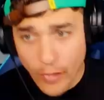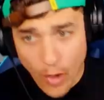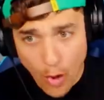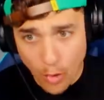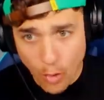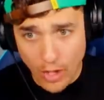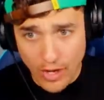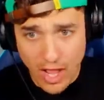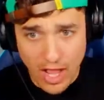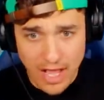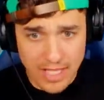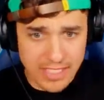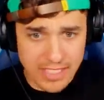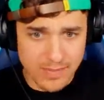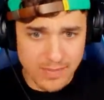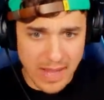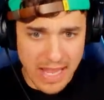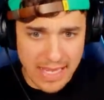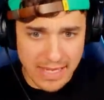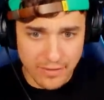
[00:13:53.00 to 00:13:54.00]
No one
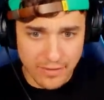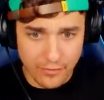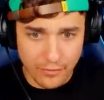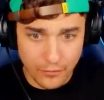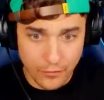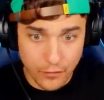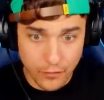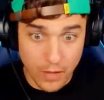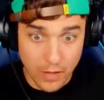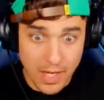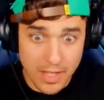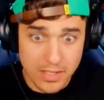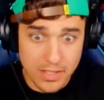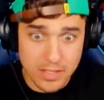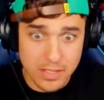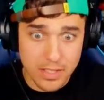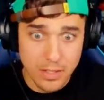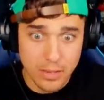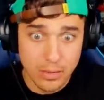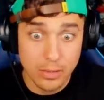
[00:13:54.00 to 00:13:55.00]
hurts my
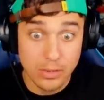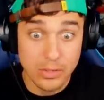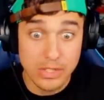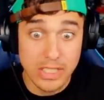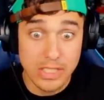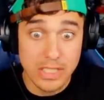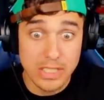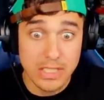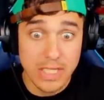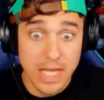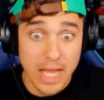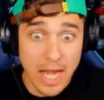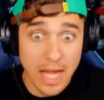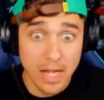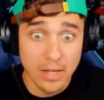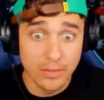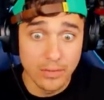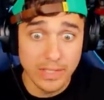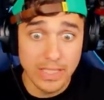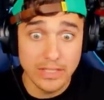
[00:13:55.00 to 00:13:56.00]
friends. Oh geez,
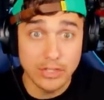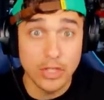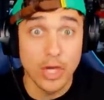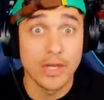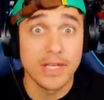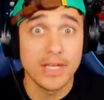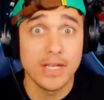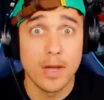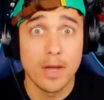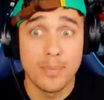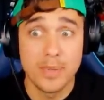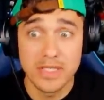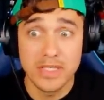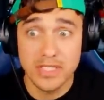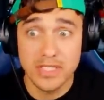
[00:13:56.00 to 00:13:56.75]
I really thought he'd up